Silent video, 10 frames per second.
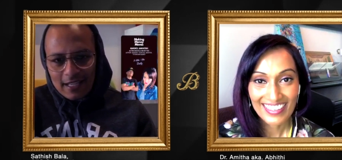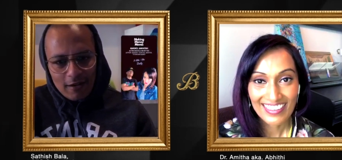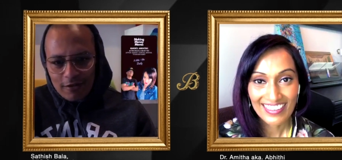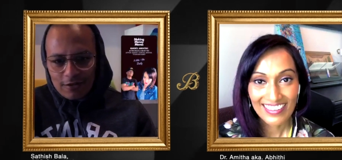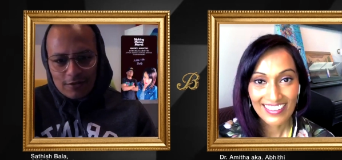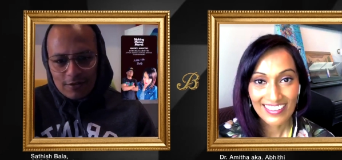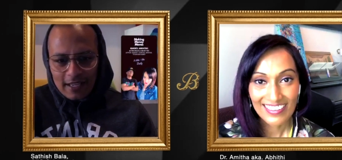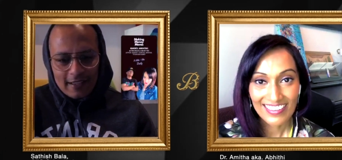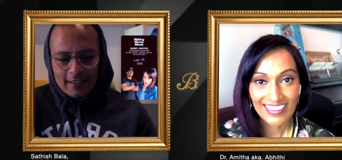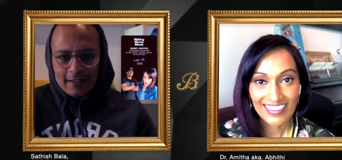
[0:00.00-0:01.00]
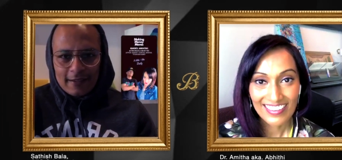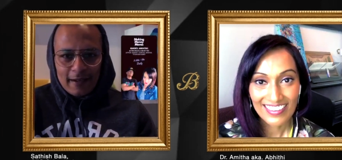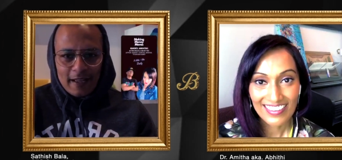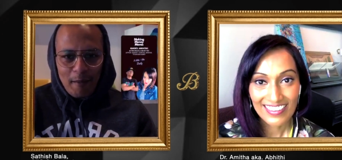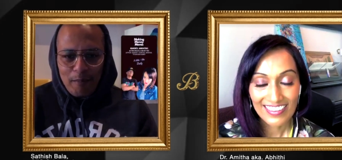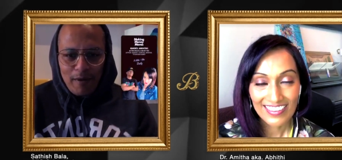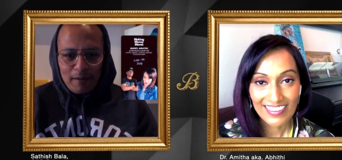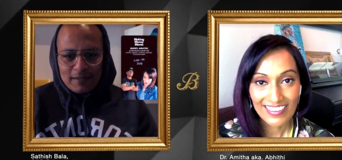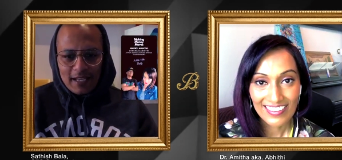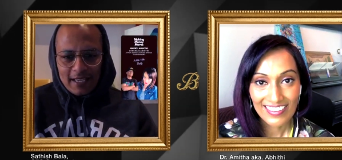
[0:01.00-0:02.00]
Speaker 1: you like like how pumped I
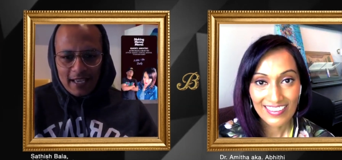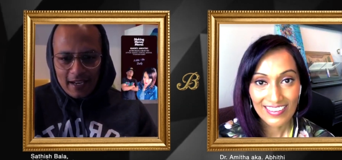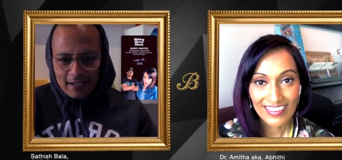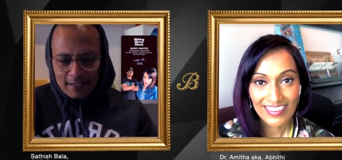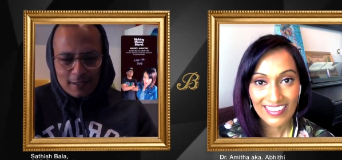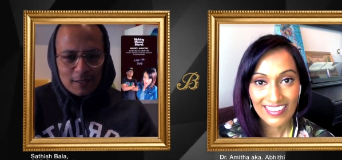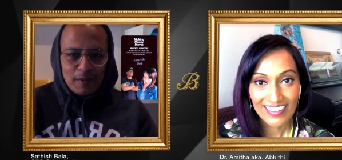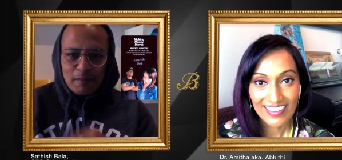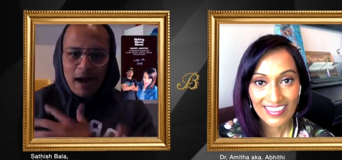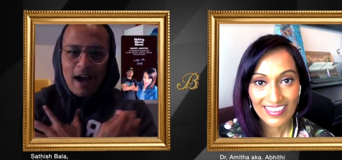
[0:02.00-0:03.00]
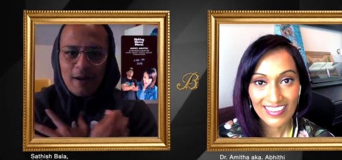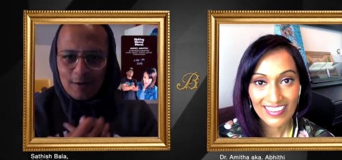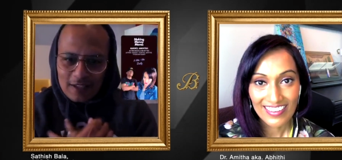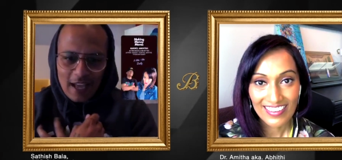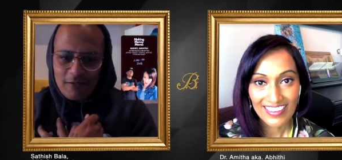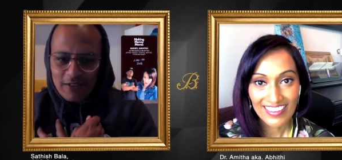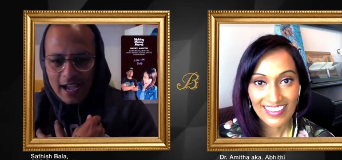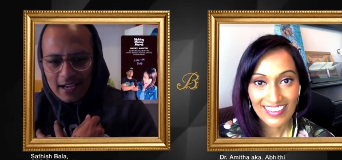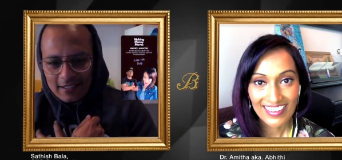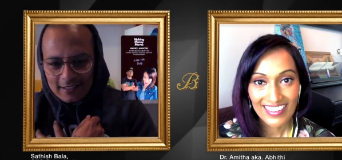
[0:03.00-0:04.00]
get. And this has been my own life
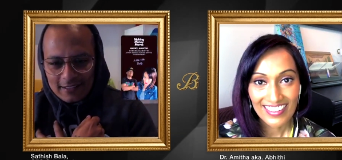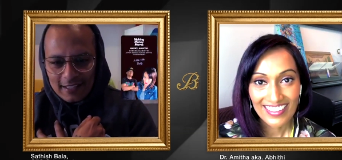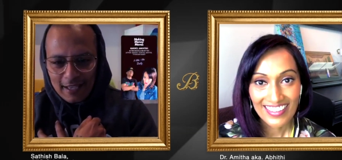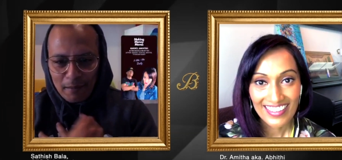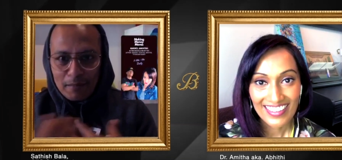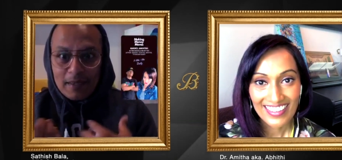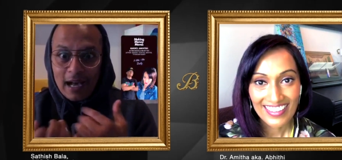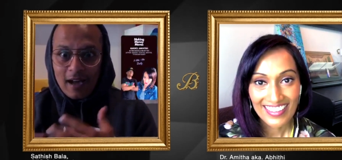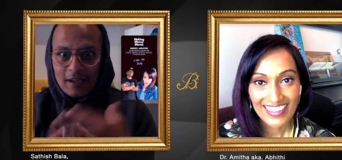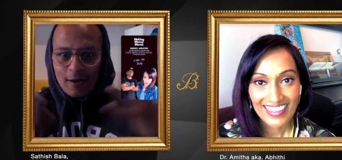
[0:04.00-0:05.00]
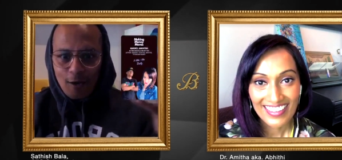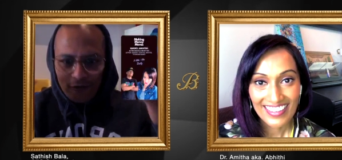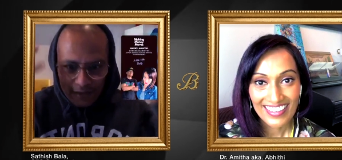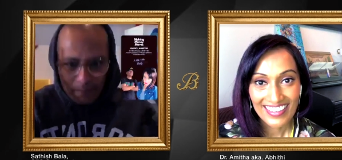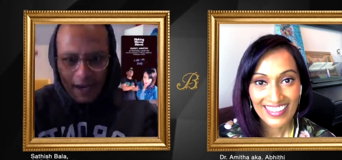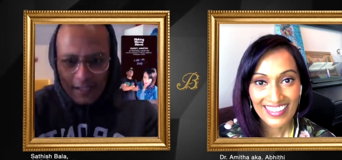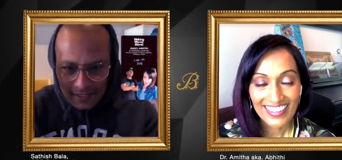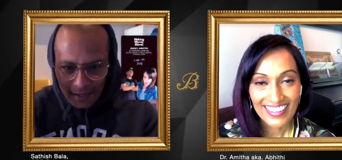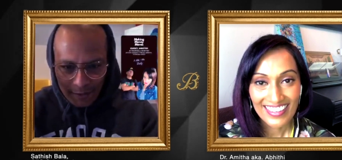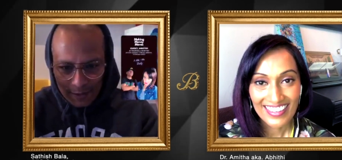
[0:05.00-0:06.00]
hack to get me out of COVID mindset,
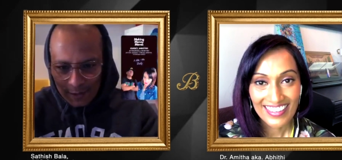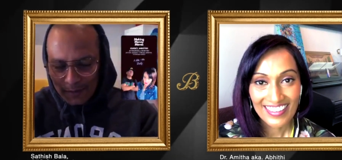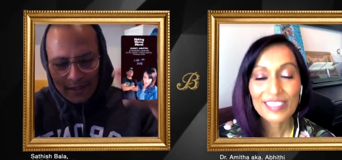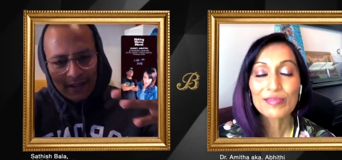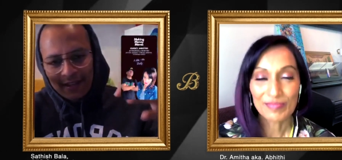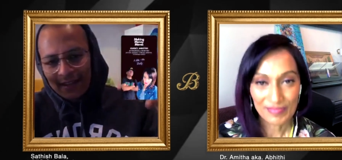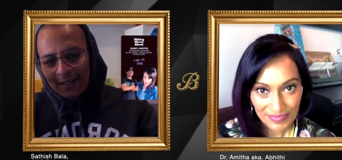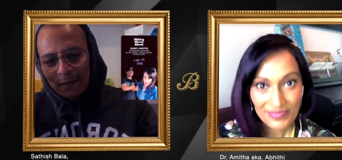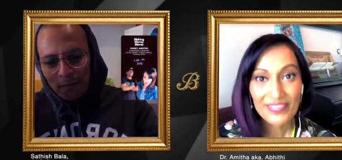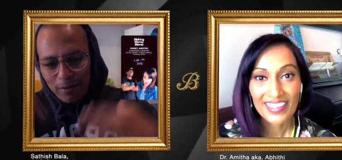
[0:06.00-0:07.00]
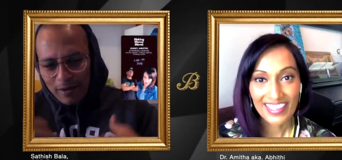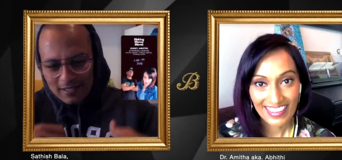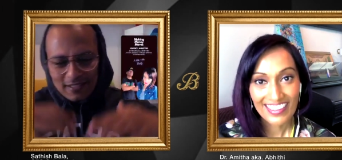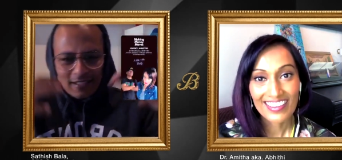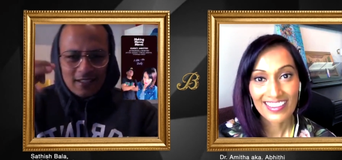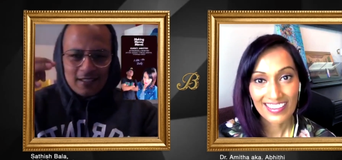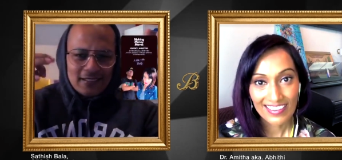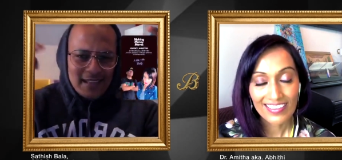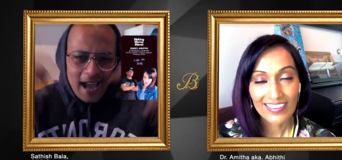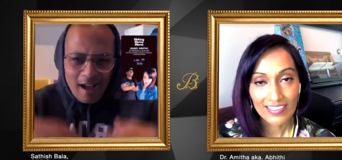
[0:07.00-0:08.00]
which has been depressing and
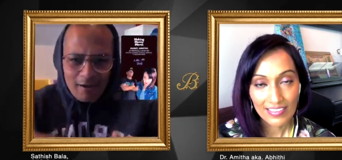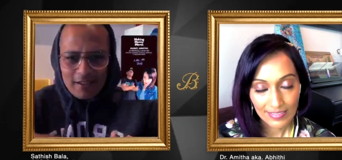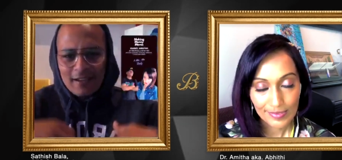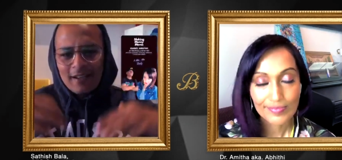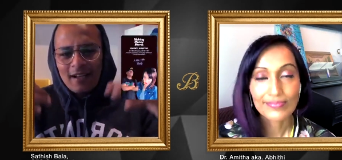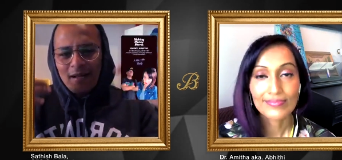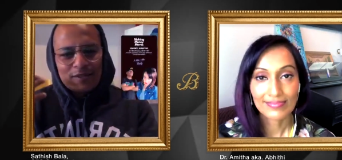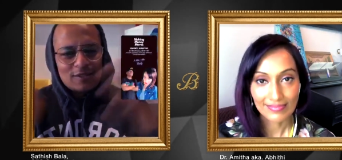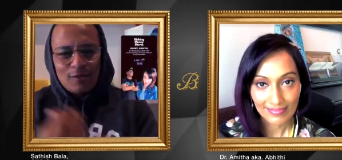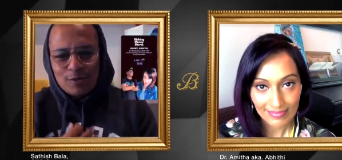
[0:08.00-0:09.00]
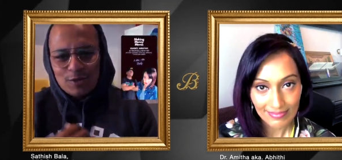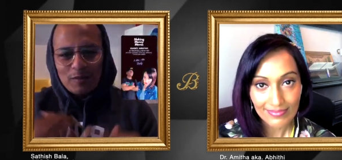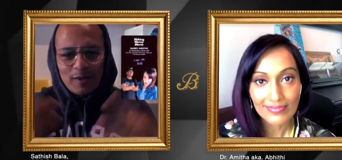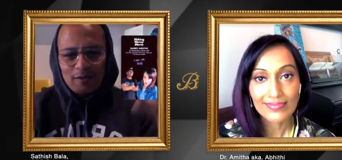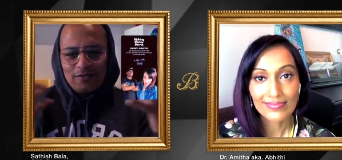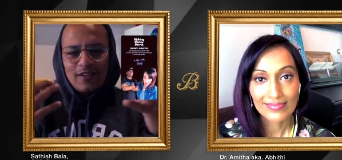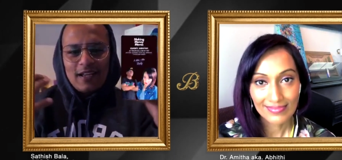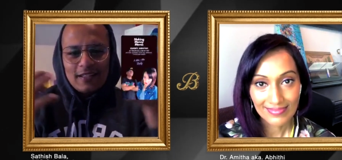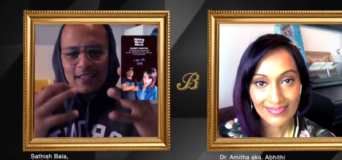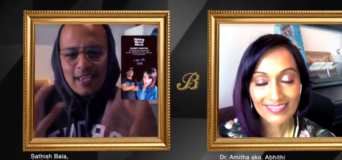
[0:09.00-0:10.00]
down. And I'm a social butterfly that
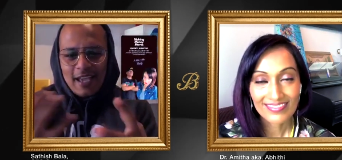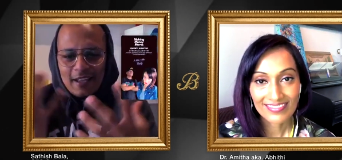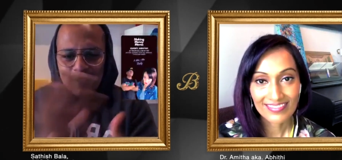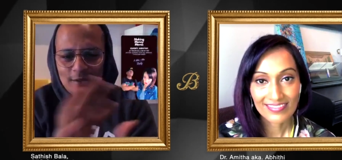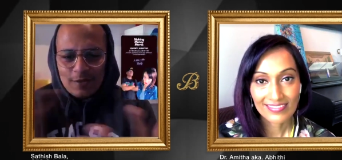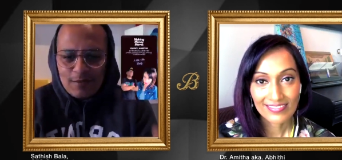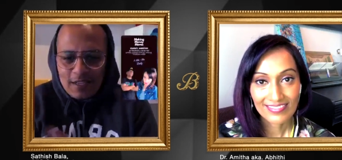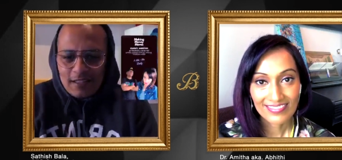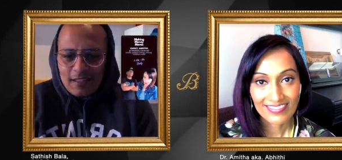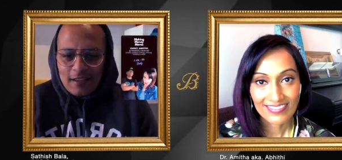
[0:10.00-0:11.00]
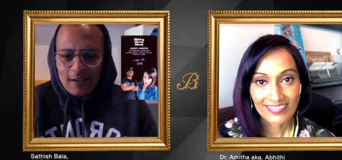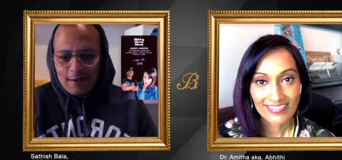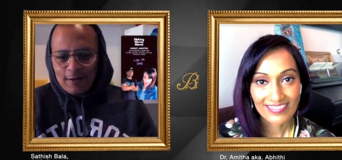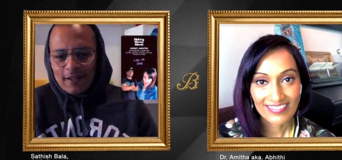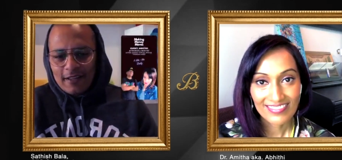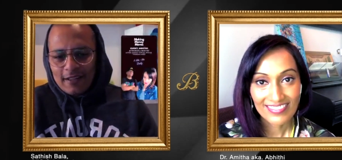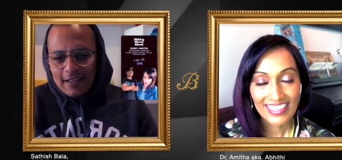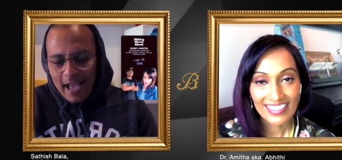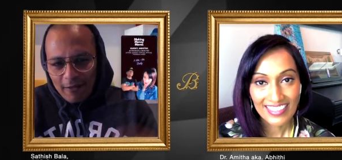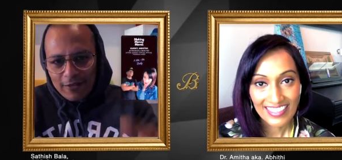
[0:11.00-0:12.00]
can't do anything, you know.
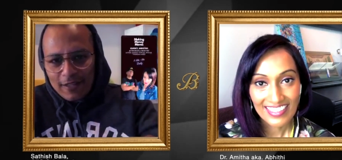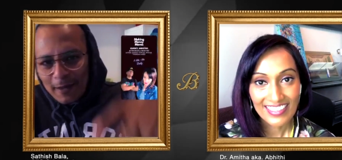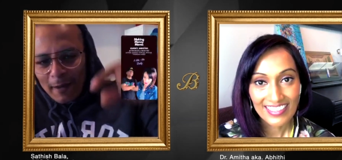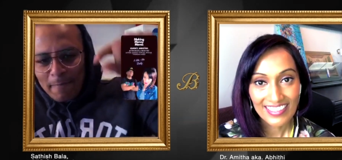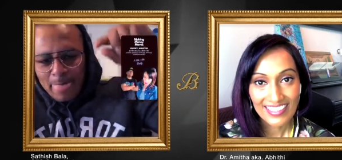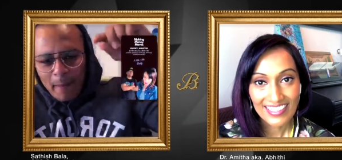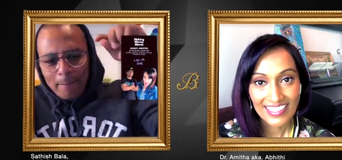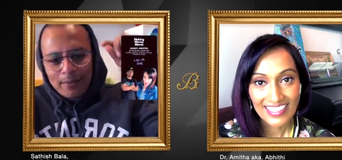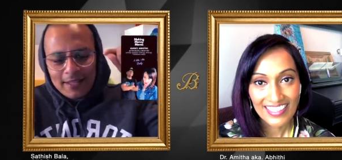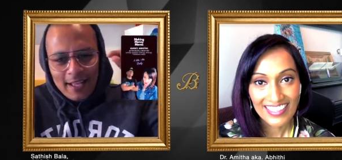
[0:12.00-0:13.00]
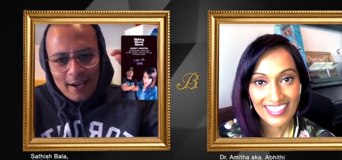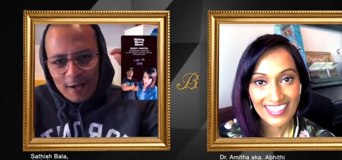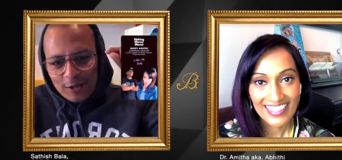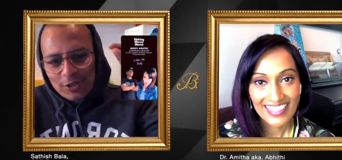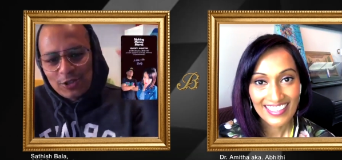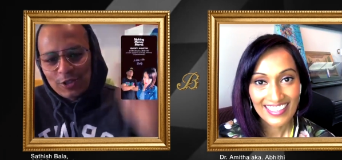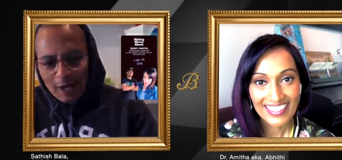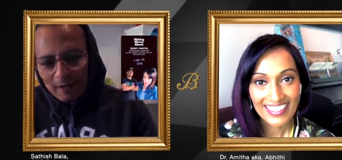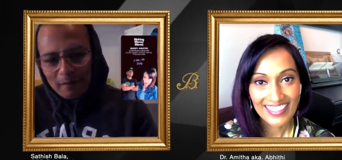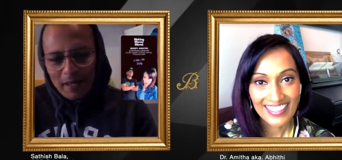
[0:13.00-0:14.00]
Navi, I'm putting that on a shirt,
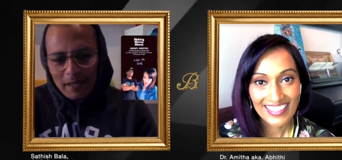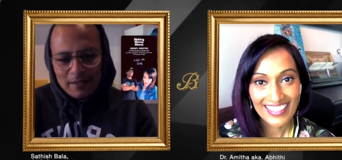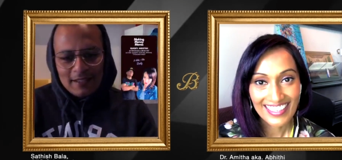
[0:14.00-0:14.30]
baby.